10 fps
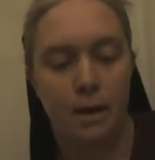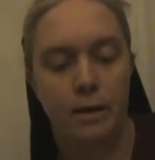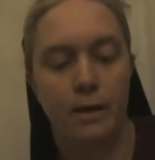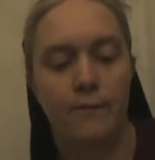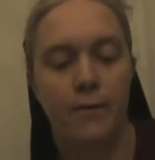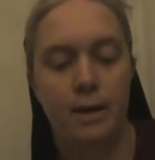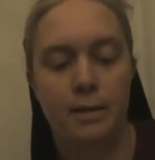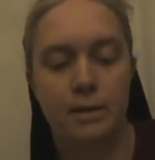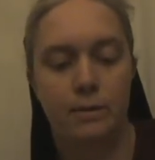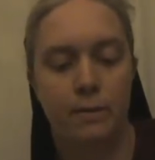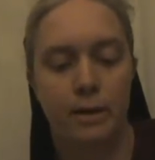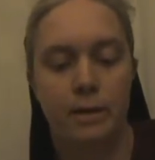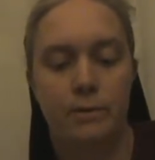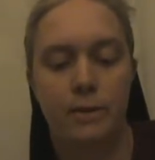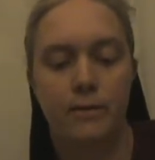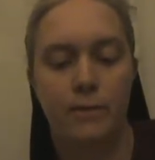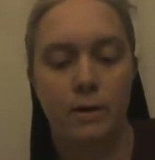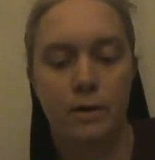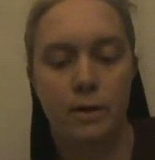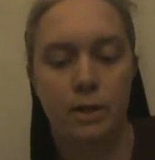The flood story is
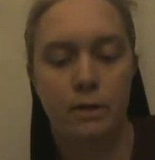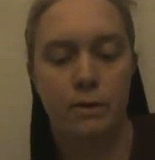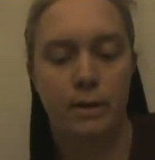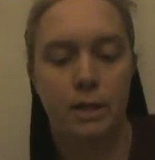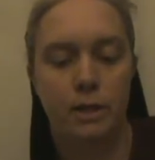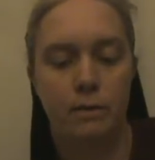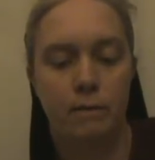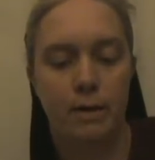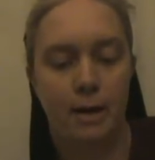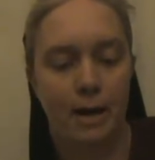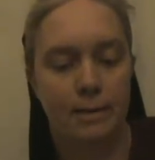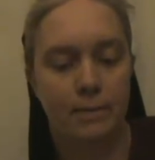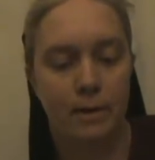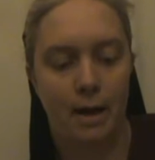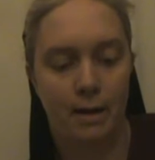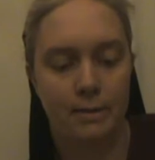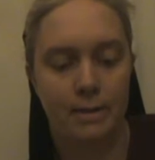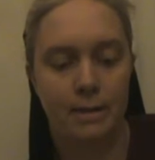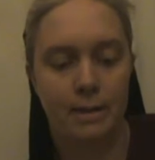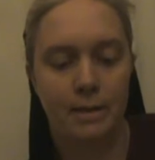referred to in two of the gospel accounts
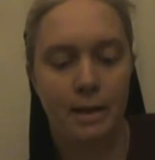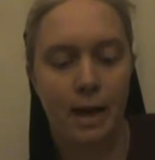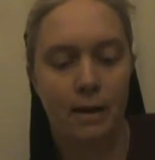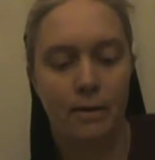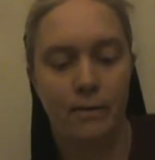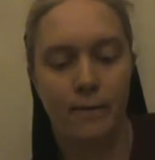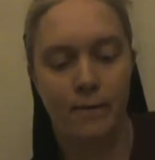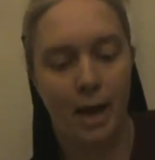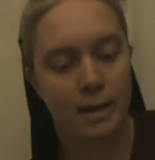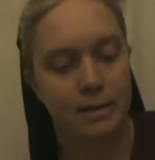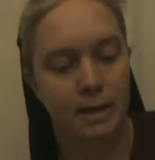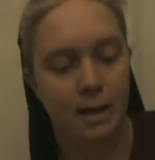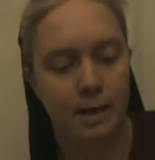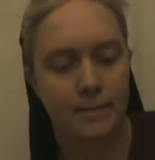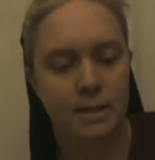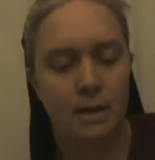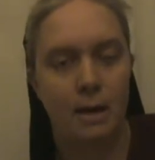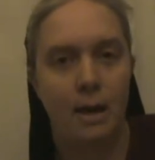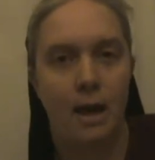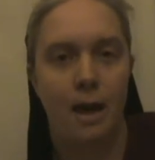as an indicator of end times.
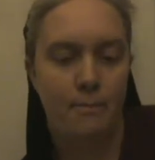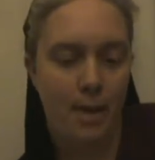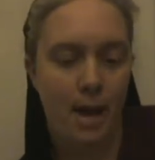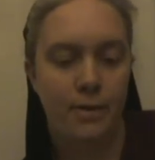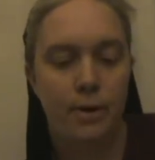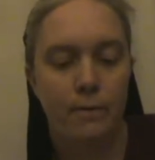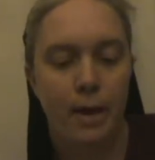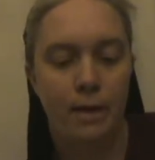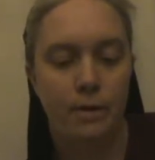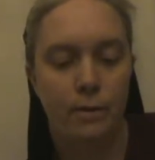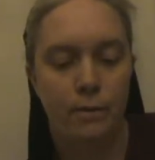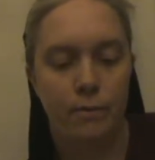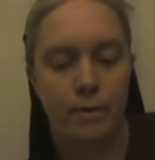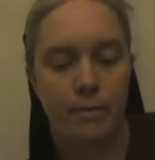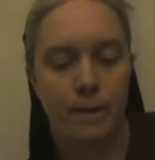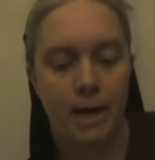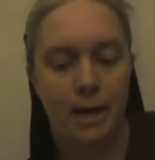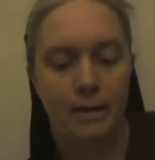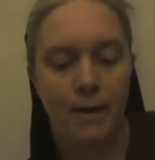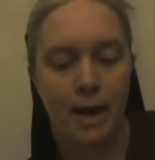In Matthew and Luke, we
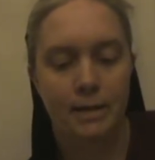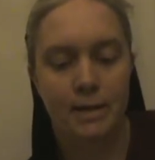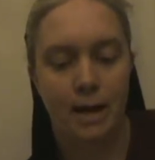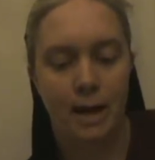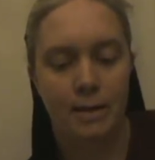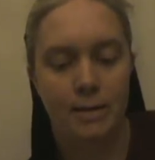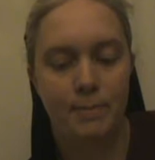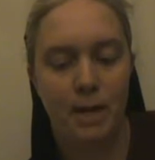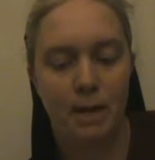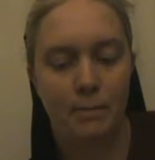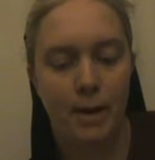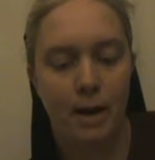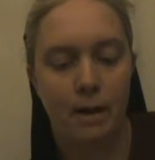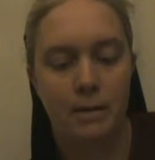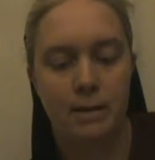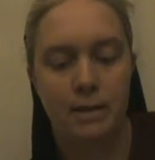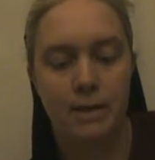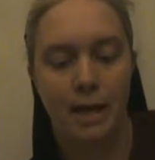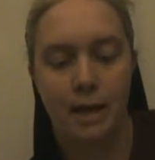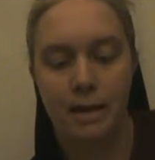read of end times being compared to the
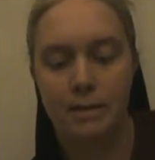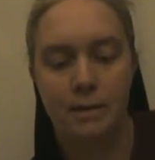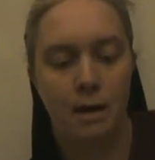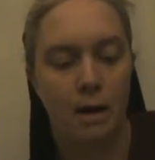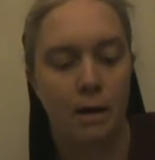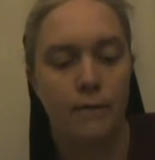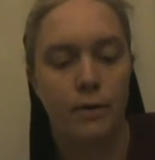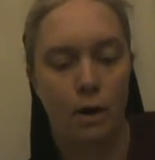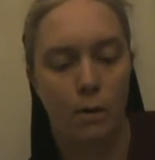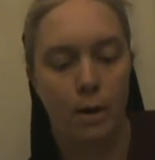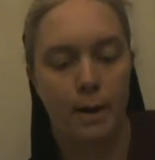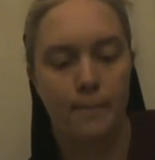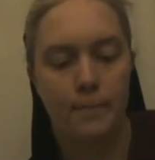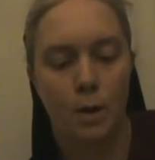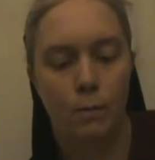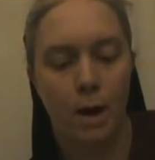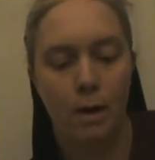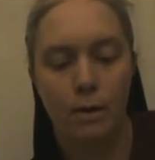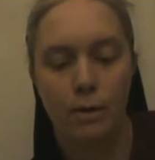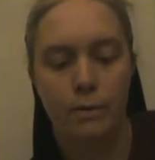days of Noah,
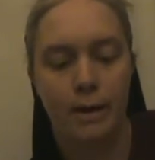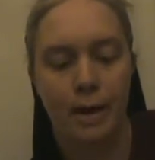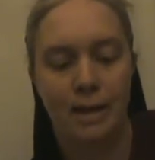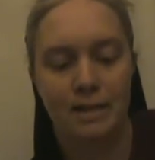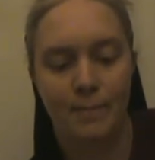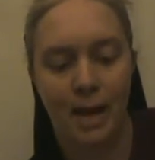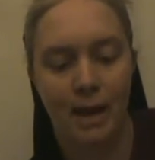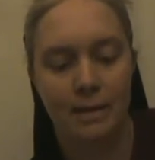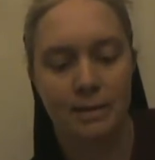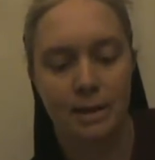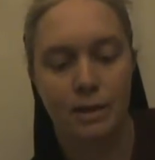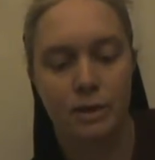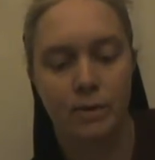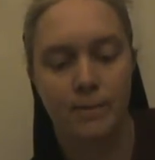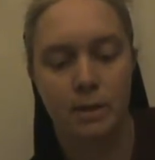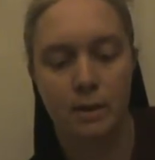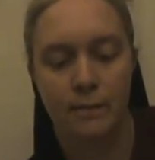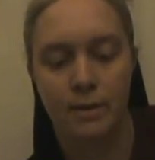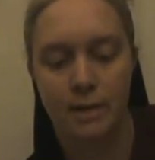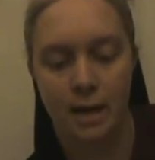while Luke expands the description
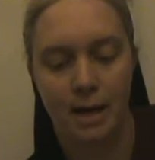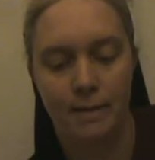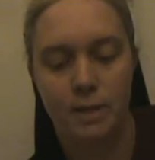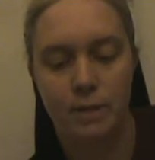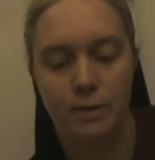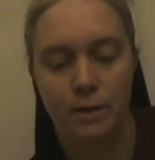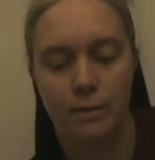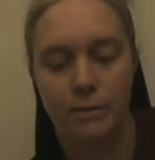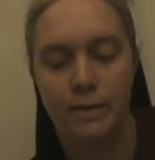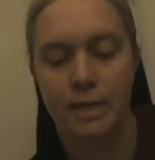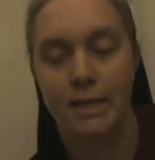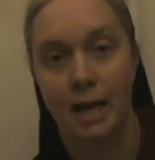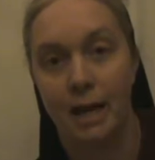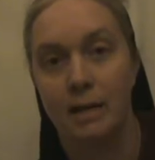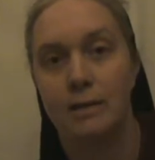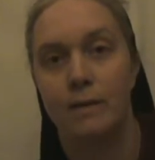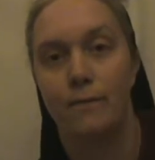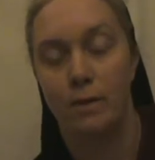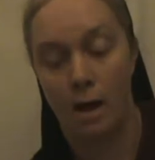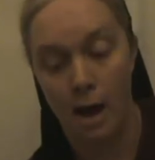of the times to include the days
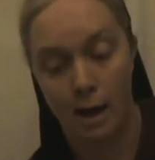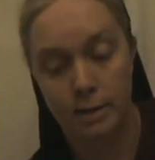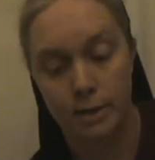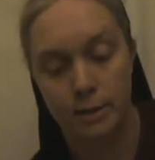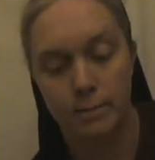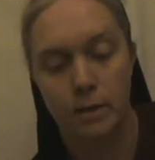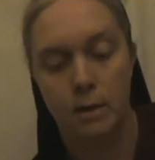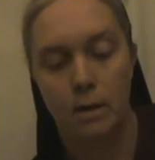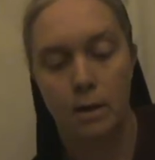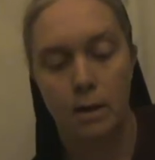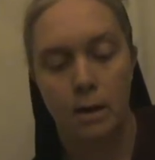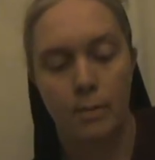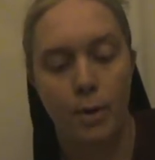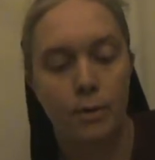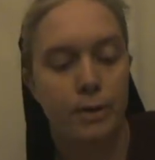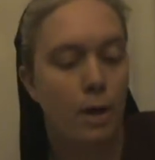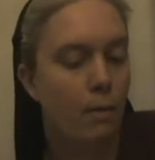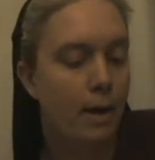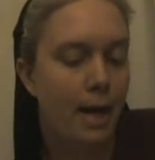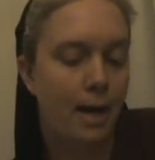of Lot. Both
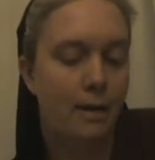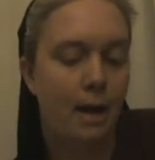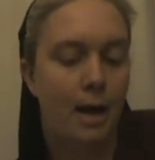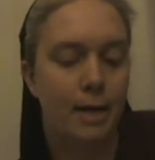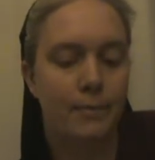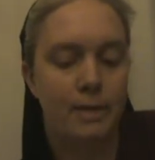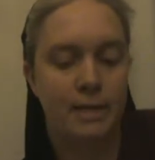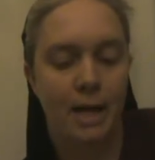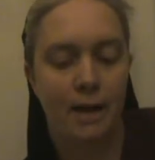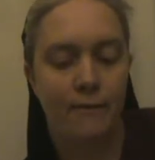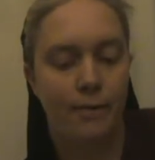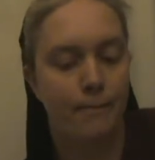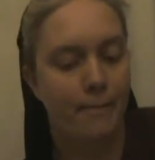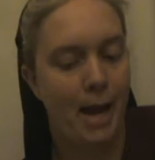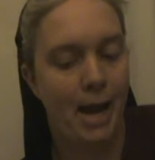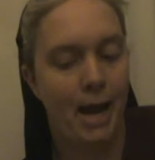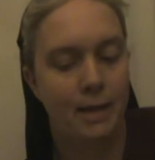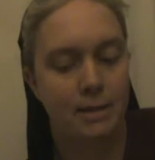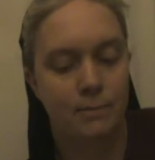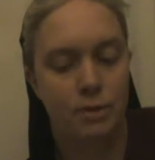Noah and Lot were saved from
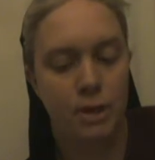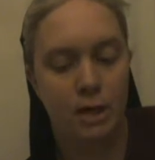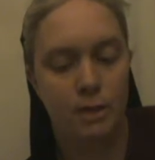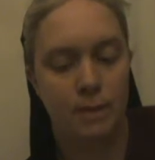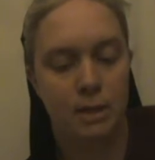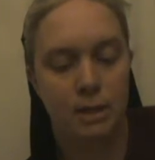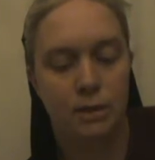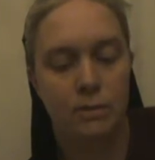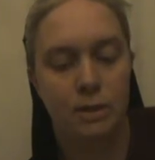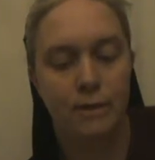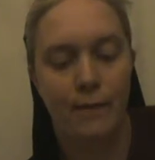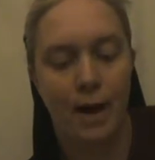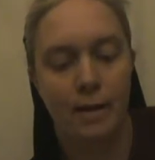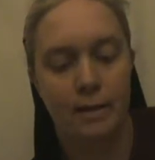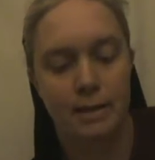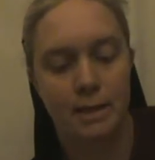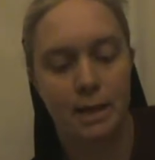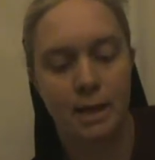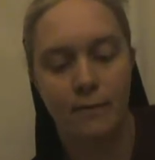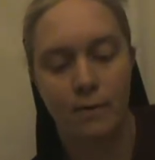massive judgments due to the violence
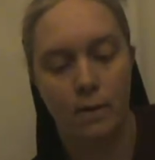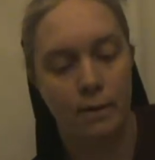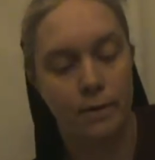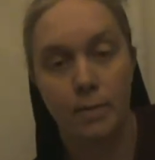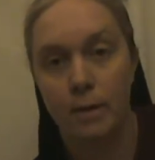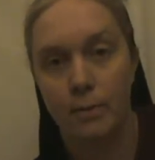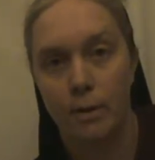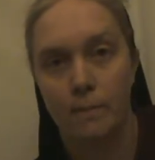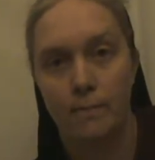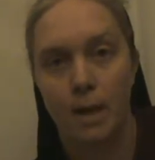and evil of the people.